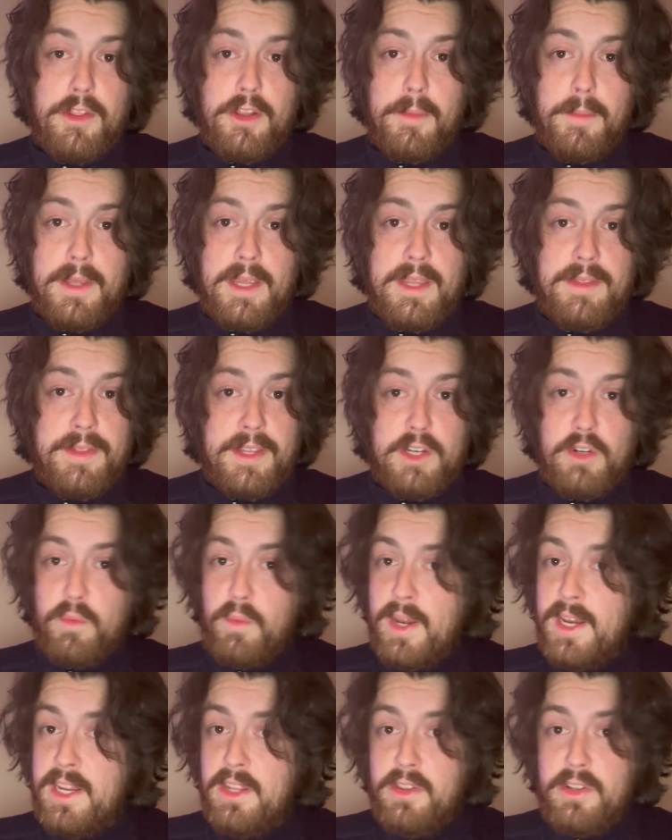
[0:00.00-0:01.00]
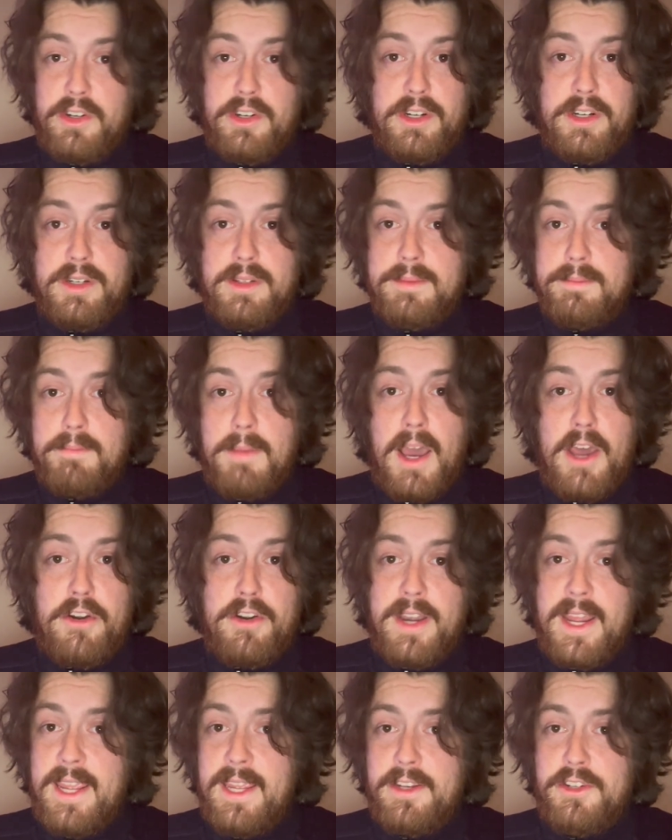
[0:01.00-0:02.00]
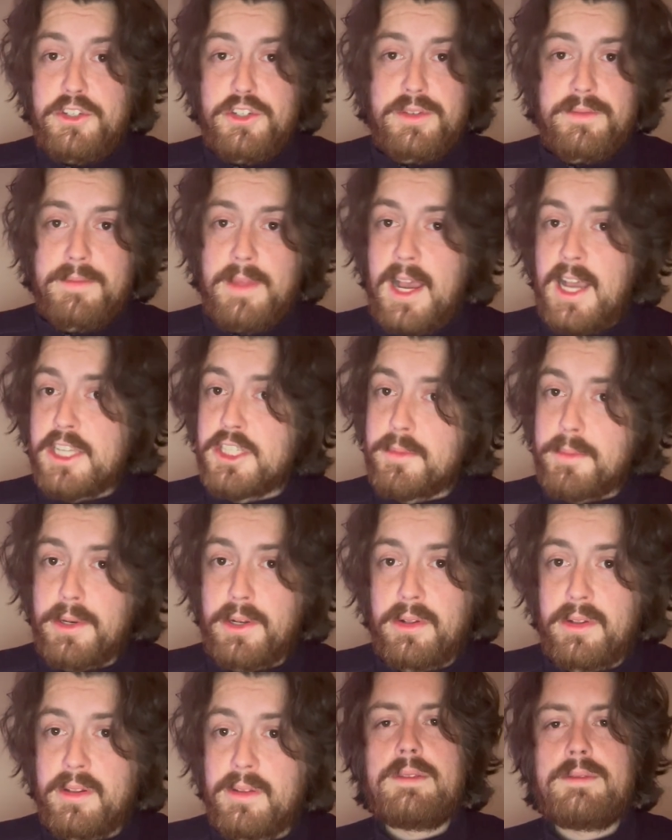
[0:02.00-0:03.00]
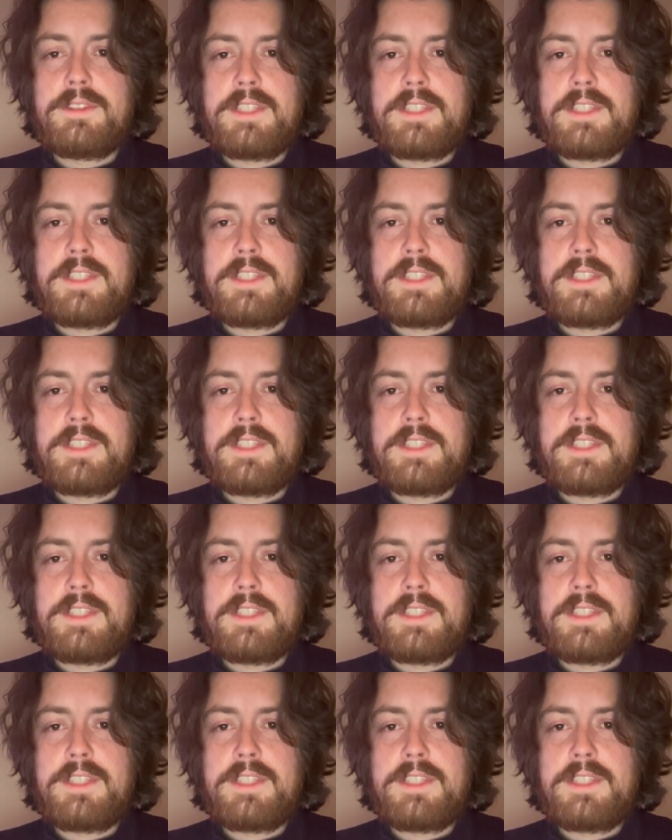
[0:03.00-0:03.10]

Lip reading: they'll be in like a regular modern age hospital.